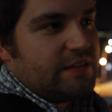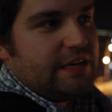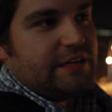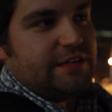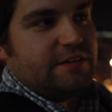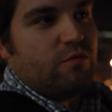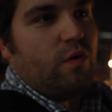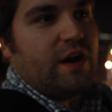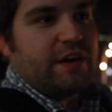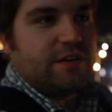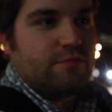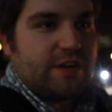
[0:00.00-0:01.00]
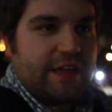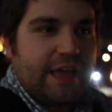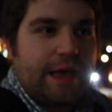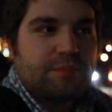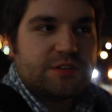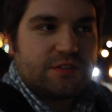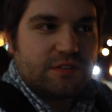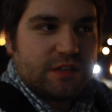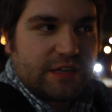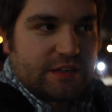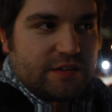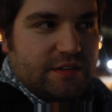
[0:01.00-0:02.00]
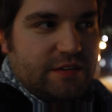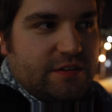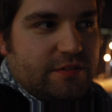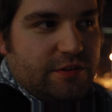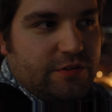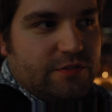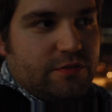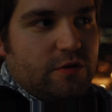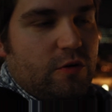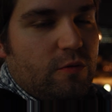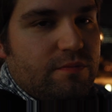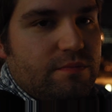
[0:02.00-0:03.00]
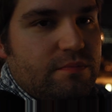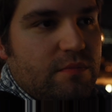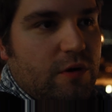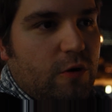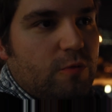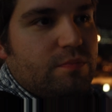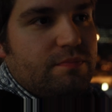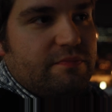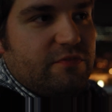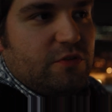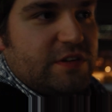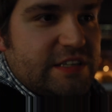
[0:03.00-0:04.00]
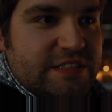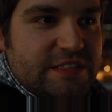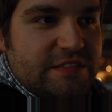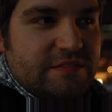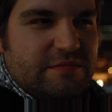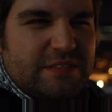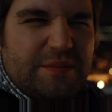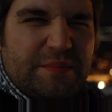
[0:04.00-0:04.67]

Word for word: The idea of wanting to recapture like a, you know, youthful hopefulness.